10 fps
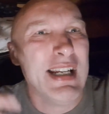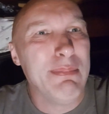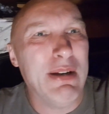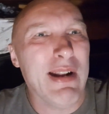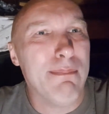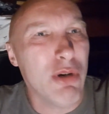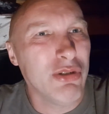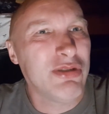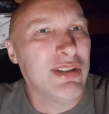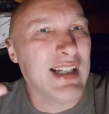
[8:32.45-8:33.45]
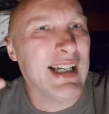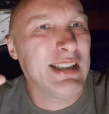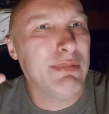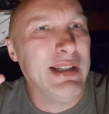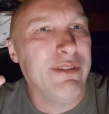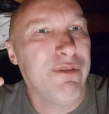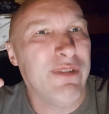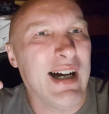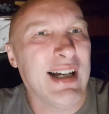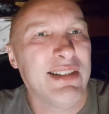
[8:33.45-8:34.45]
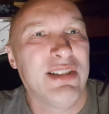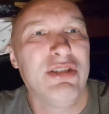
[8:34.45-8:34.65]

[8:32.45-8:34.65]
A bit of that monster task to eat fast.